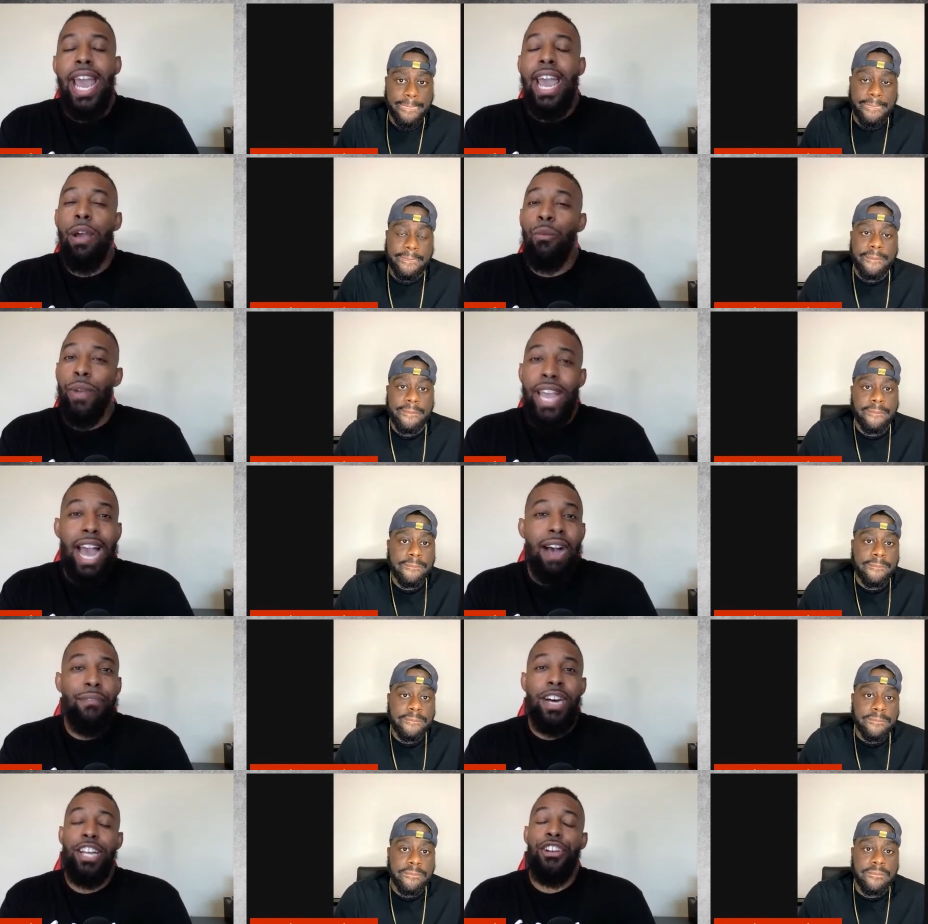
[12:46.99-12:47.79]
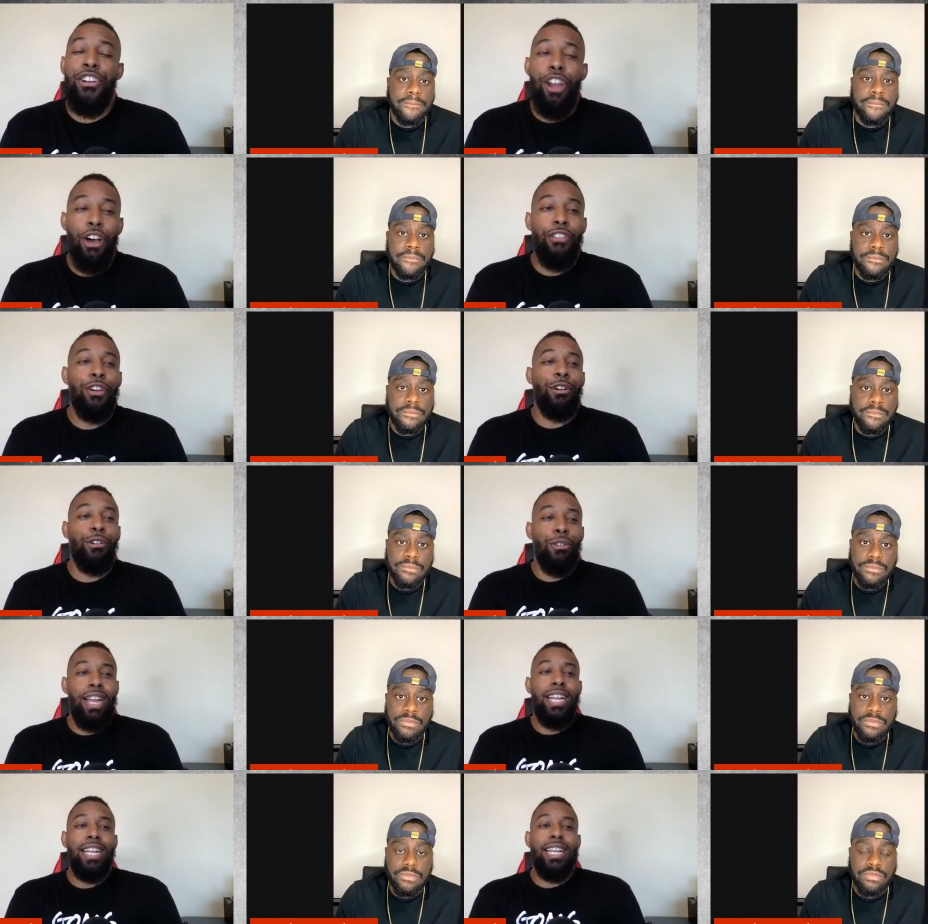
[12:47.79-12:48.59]
Speaker 1: And we have another
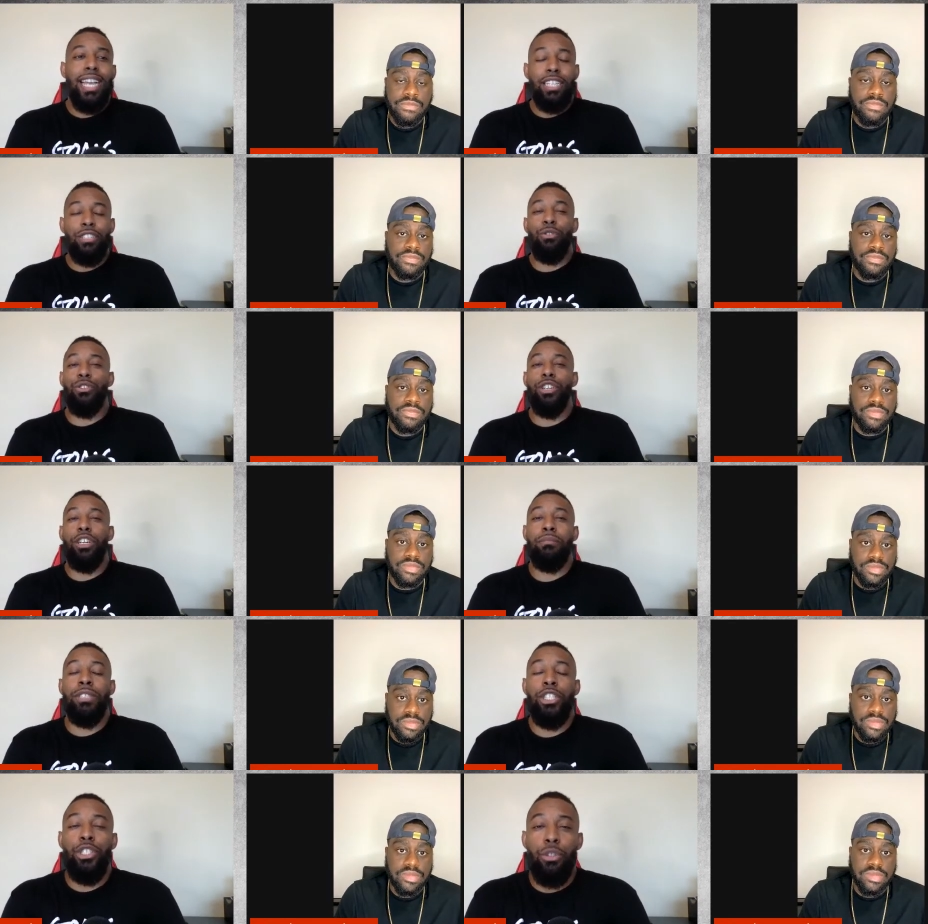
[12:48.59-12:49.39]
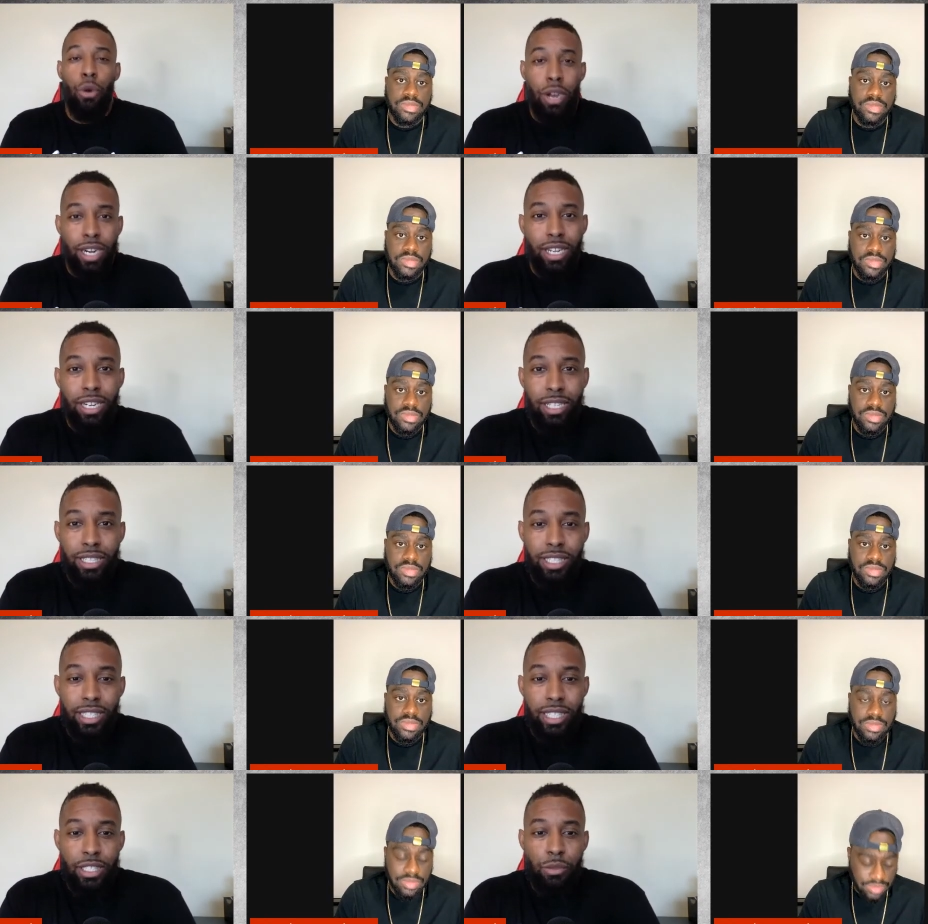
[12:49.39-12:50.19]
great guest who's going to be joining
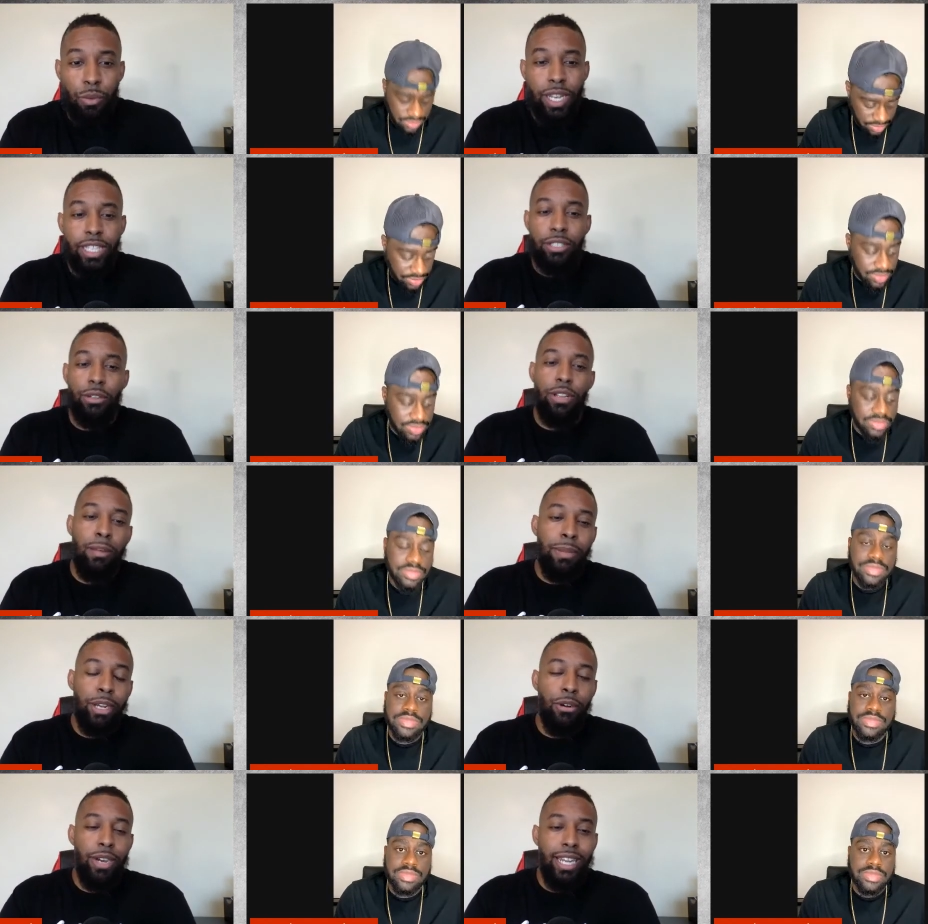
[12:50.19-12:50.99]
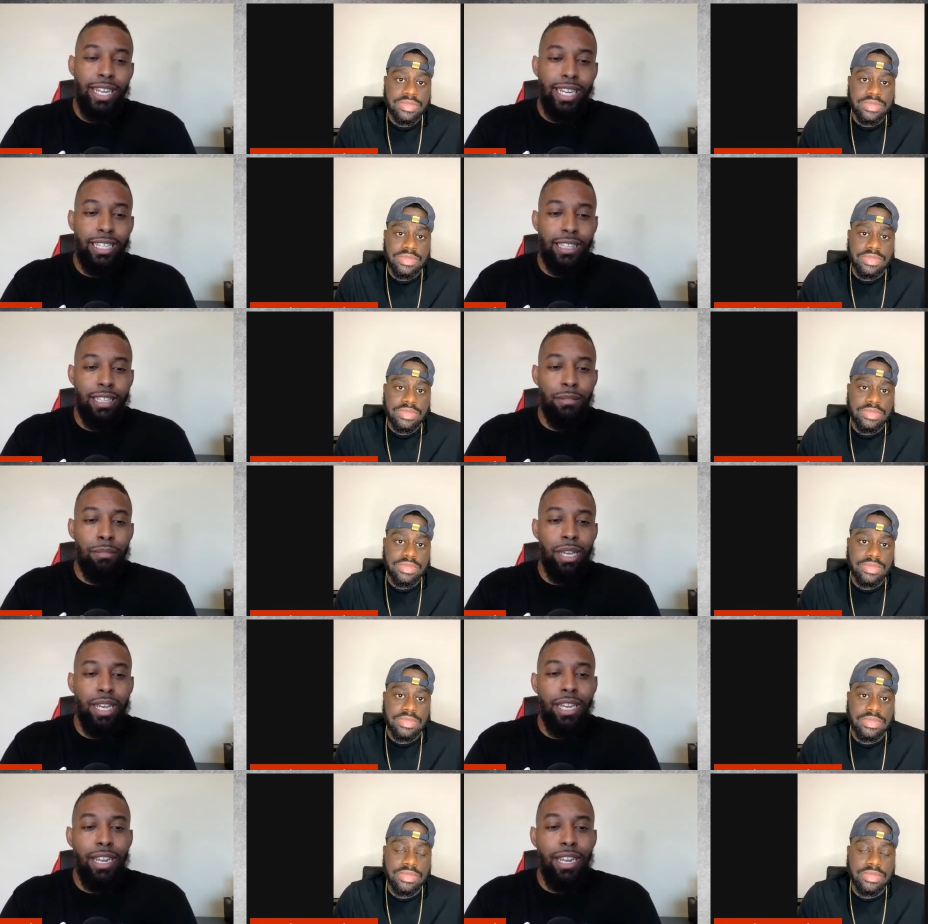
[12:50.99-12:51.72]
us this week. So let me go ahead and get them in